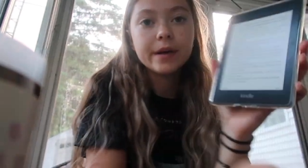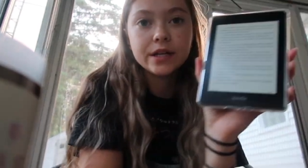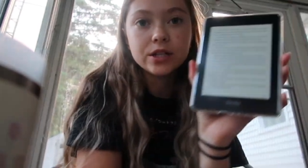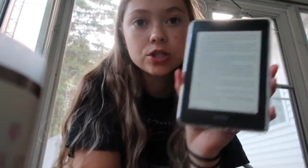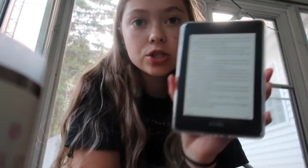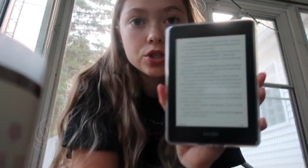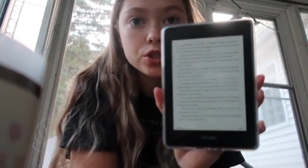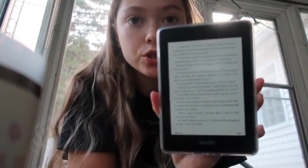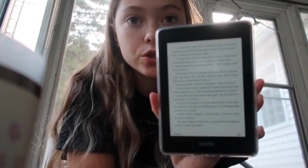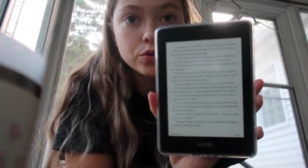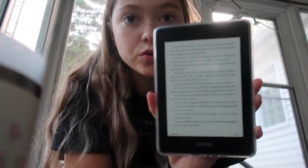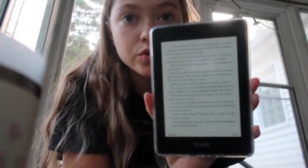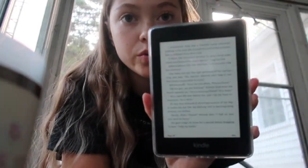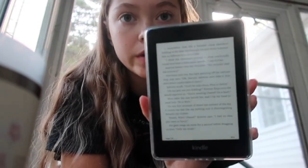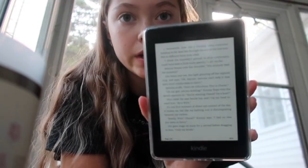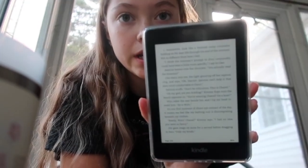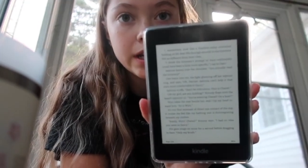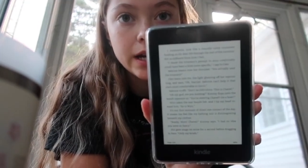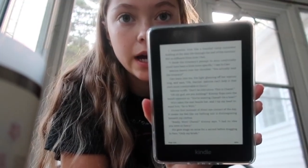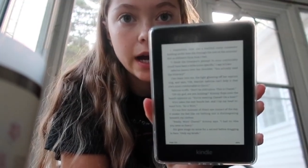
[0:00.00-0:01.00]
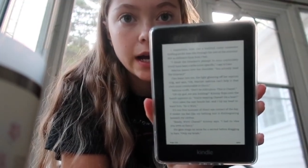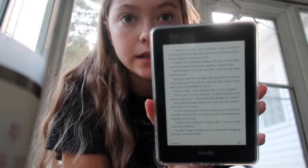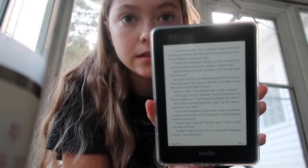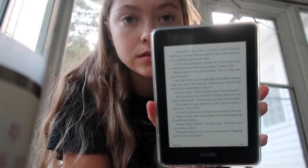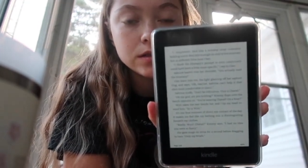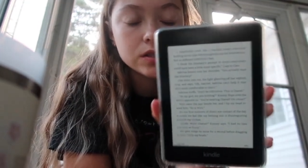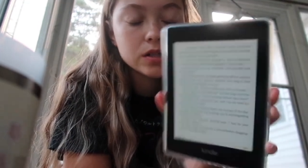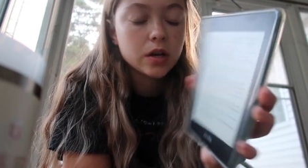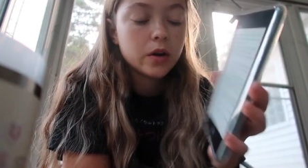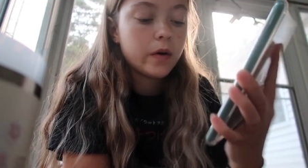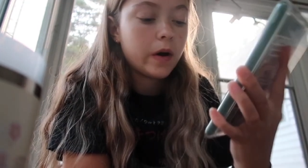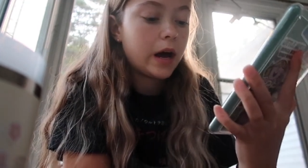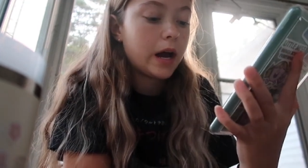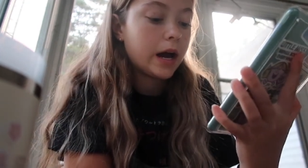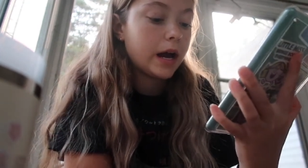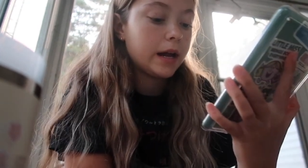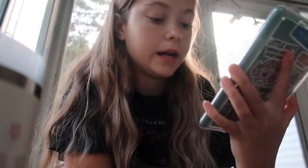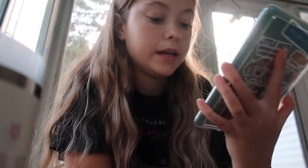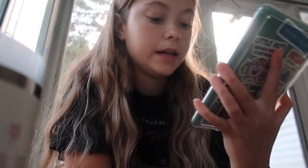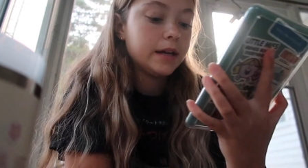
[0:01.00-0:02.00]
page 229, so
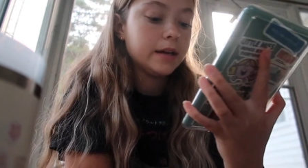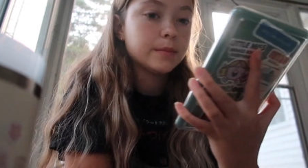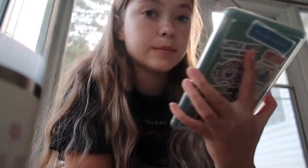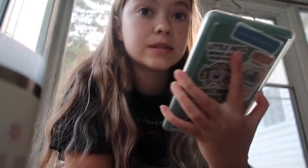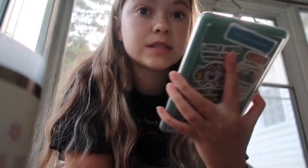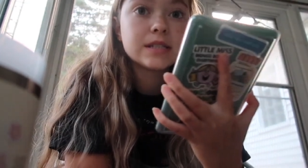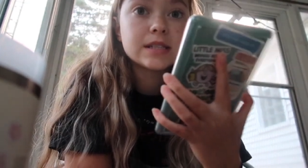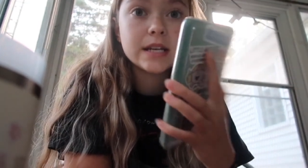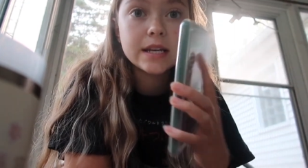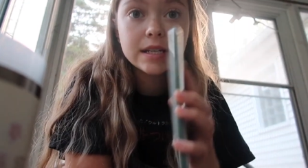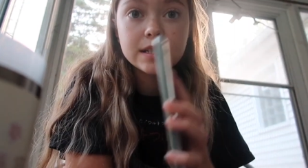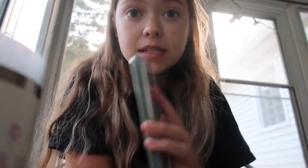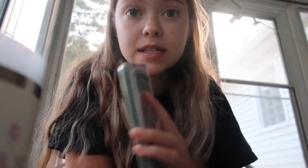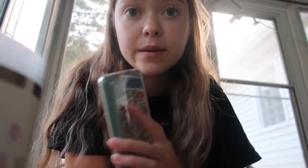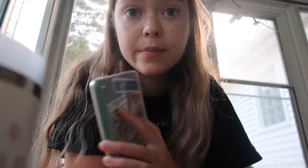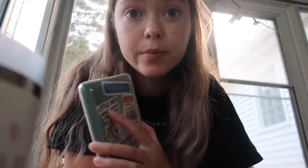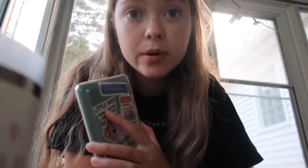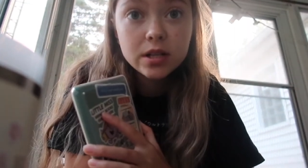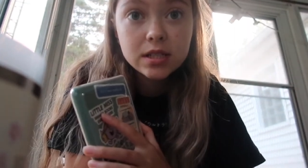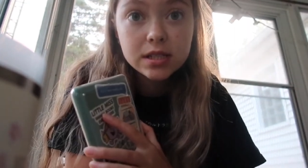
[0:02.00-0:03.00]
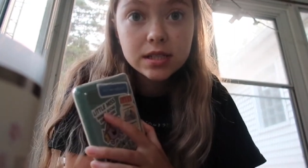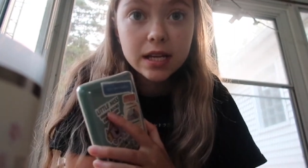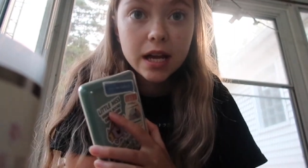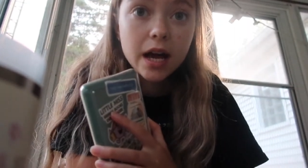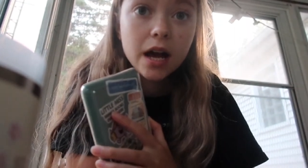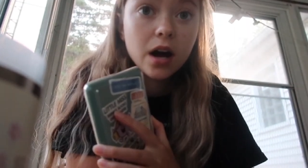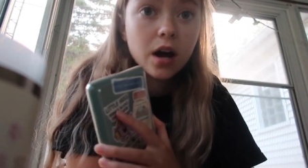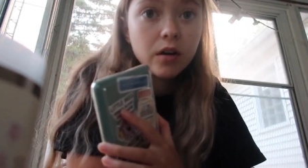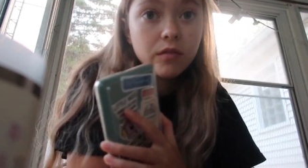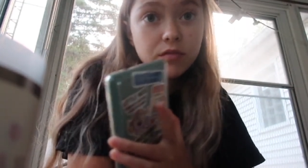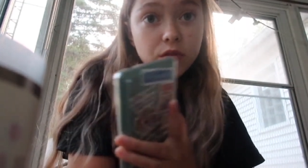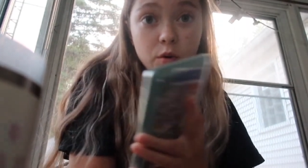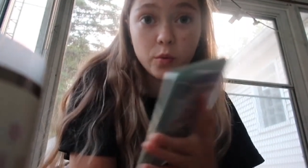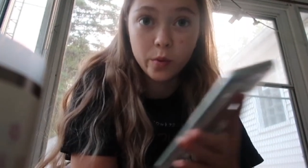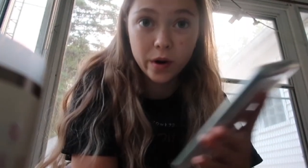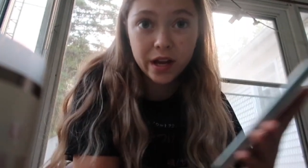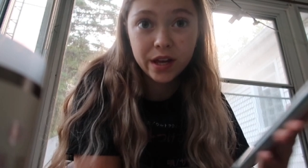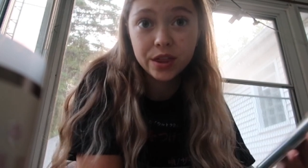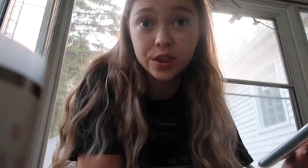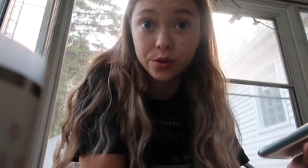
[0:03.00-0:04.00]
I am 60% of the
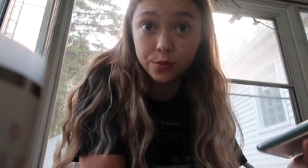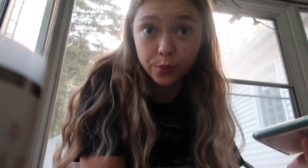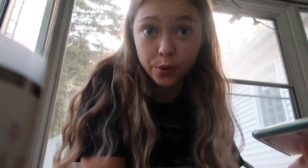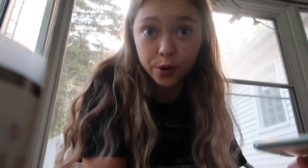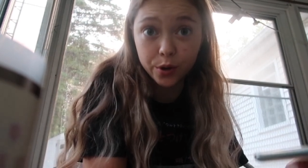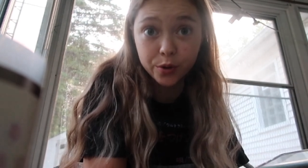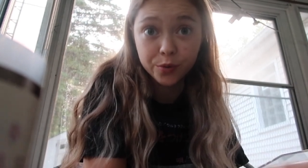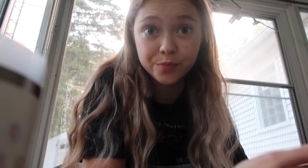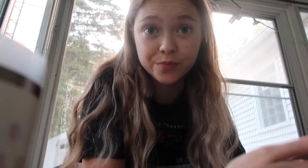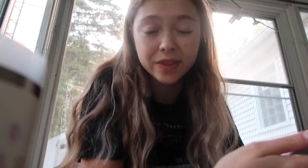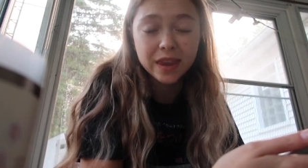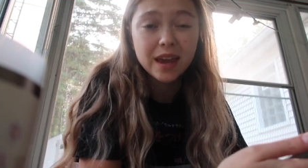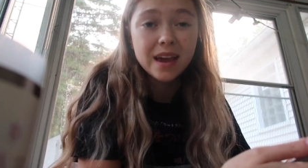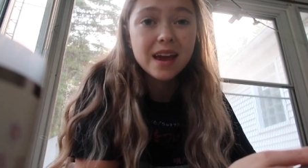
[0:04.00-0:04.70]
way through.